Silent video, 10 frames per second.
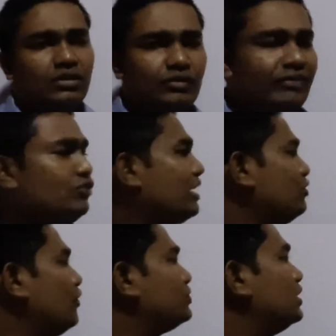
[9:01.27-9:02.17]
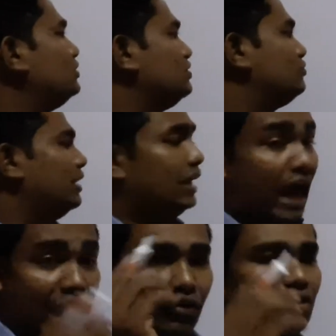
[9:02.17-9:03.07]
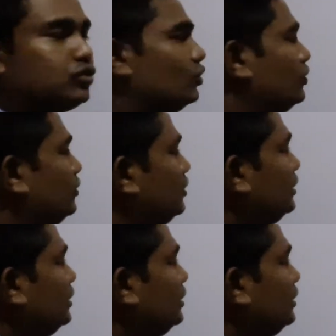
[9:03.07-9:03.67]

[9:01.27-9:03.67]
You can observe this one, and also